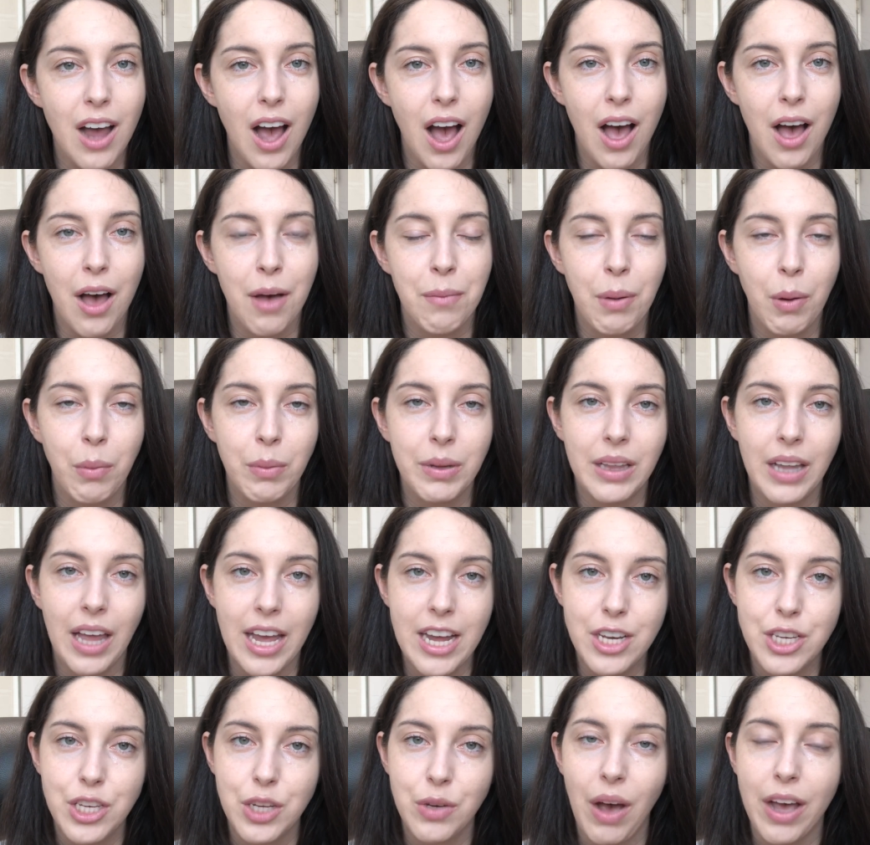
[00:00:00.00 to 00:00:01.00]
uh, but would
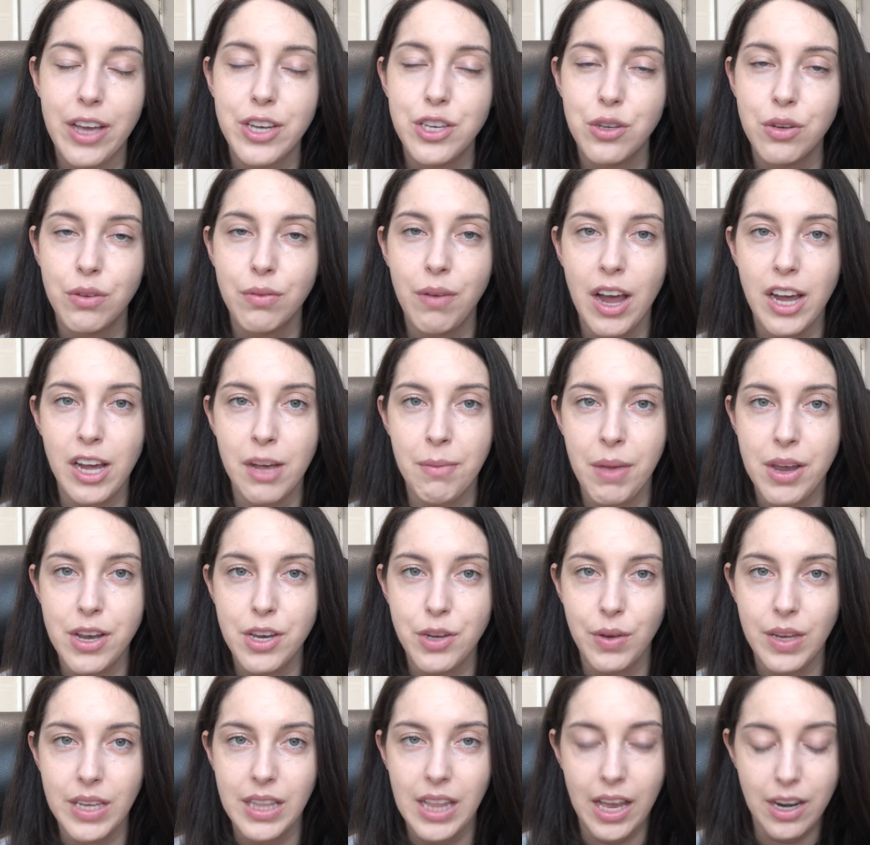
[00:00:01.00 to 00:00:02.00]
like to, I do recommend
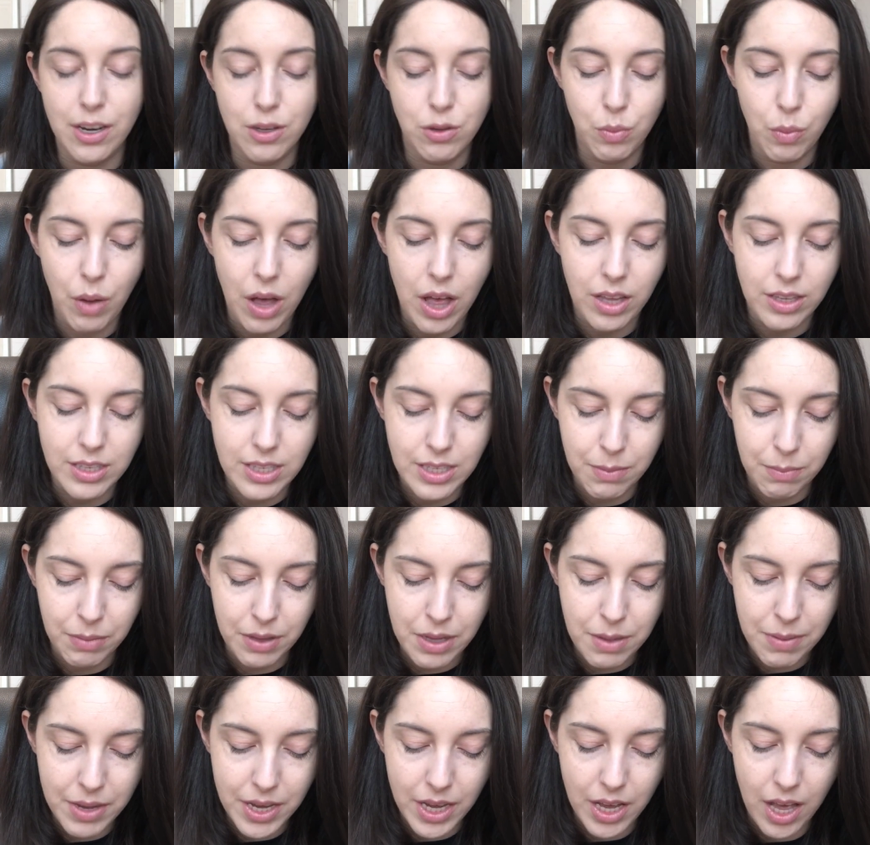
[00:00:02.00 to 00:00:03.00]
doing that as well,
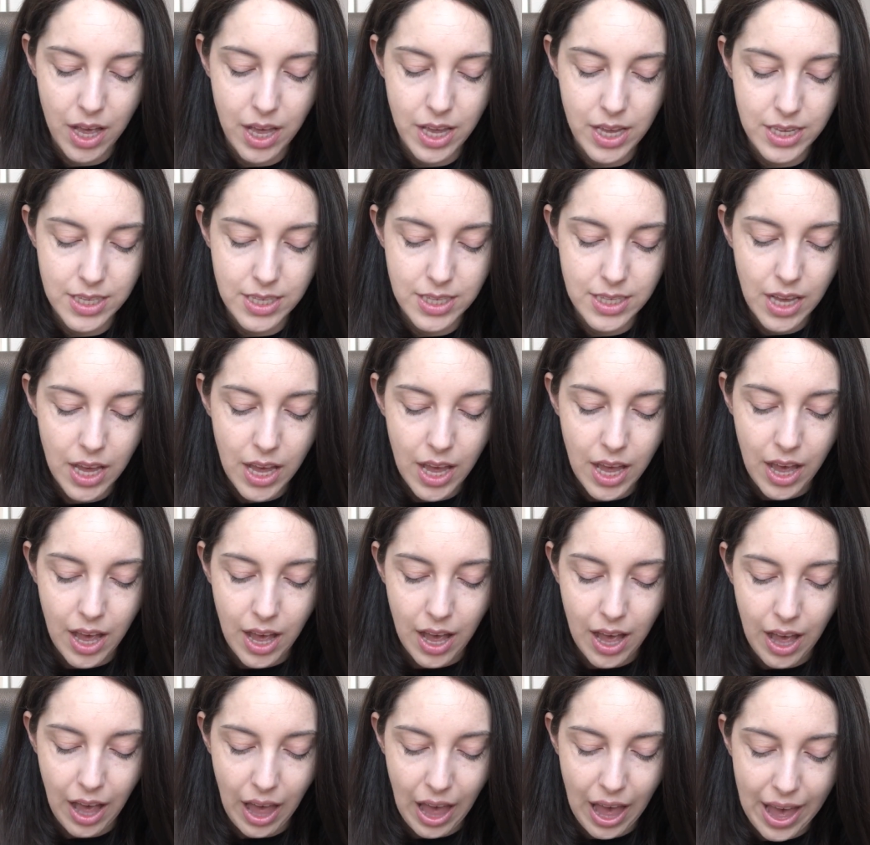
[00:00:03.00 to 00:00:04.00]
simply because
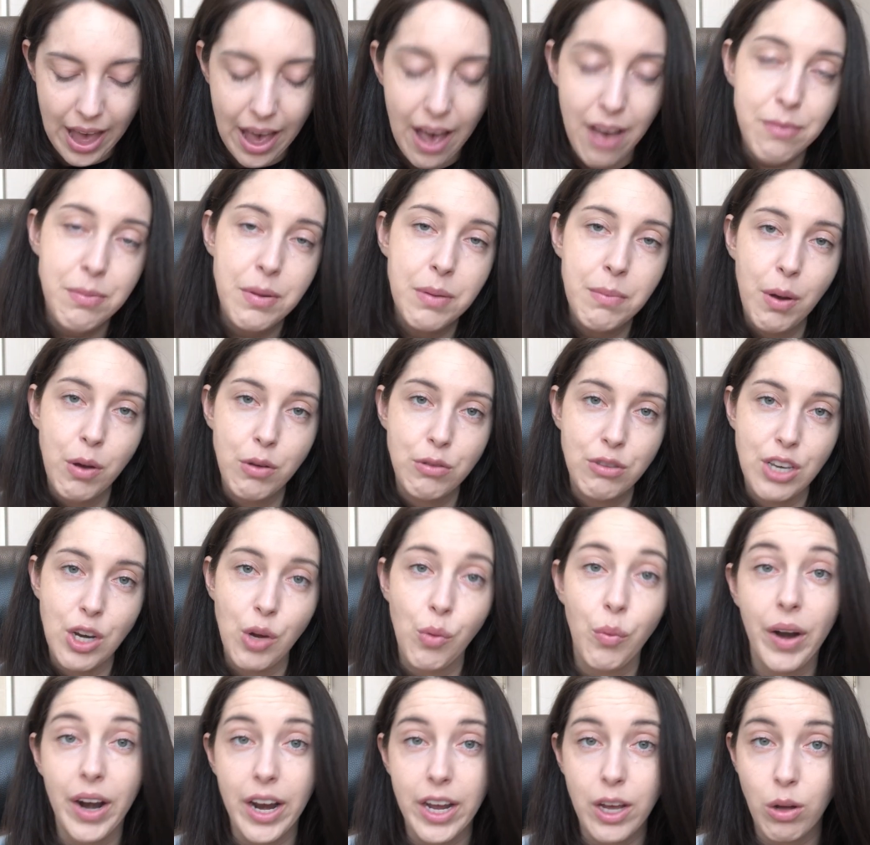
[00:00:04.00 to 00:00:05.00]
uh, I have been
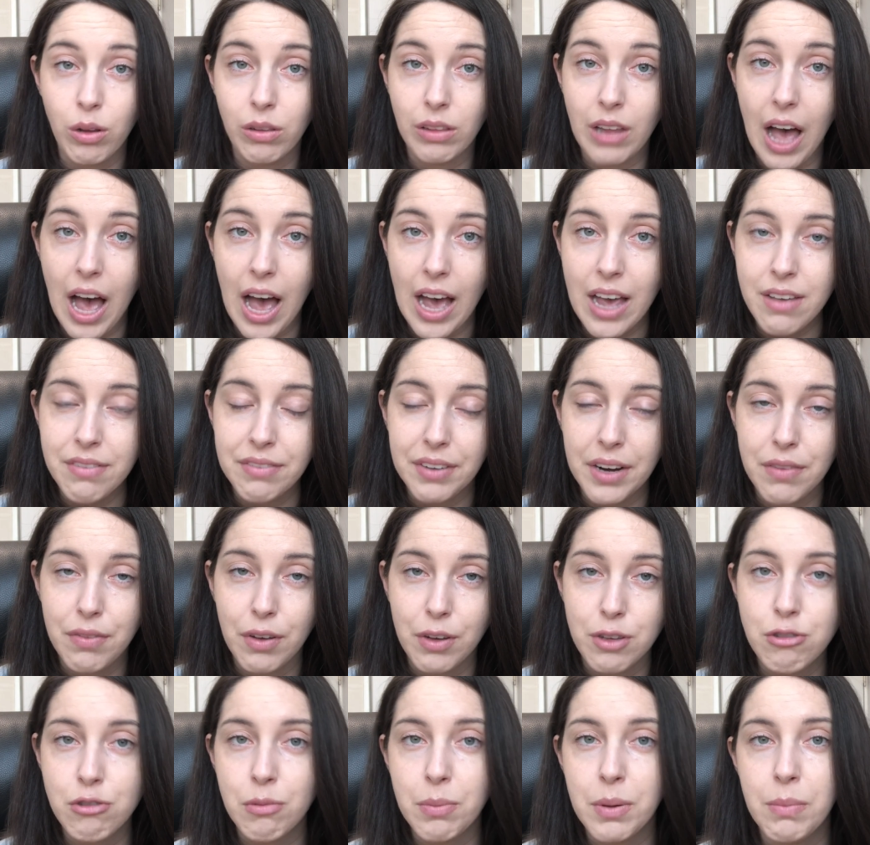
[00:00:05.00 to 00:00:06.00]
posting when I go live, and I've
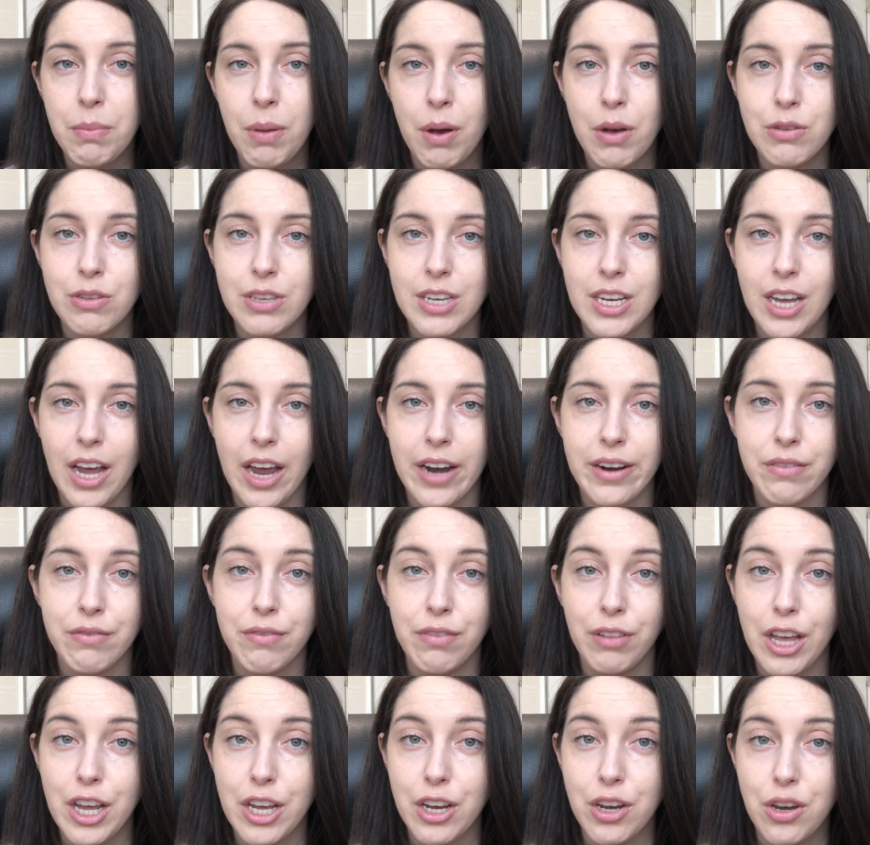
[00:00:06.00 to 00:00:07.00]
also been posting kind
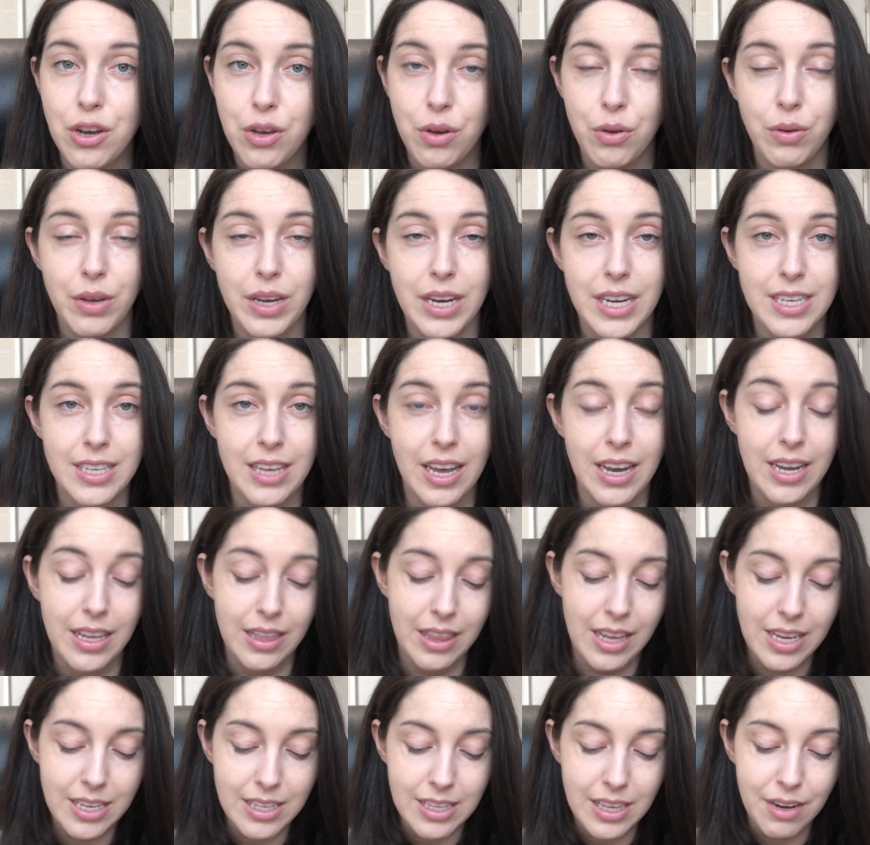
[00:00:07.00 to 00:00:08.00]
of like new and exciting
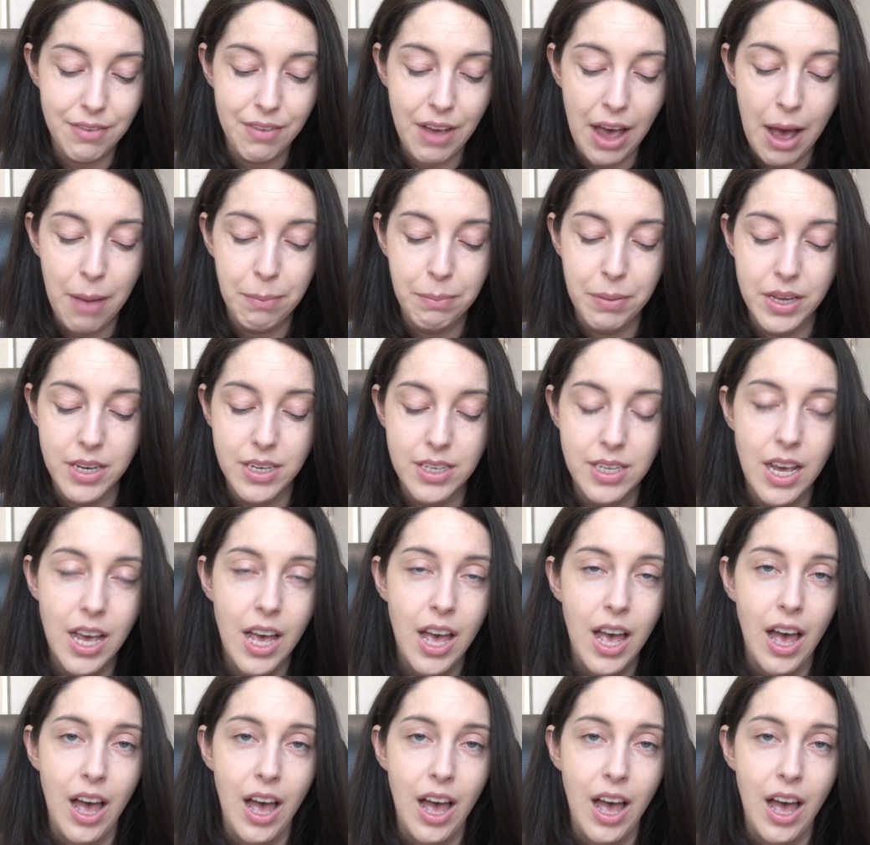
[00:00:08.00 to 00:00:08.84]
things that have happened.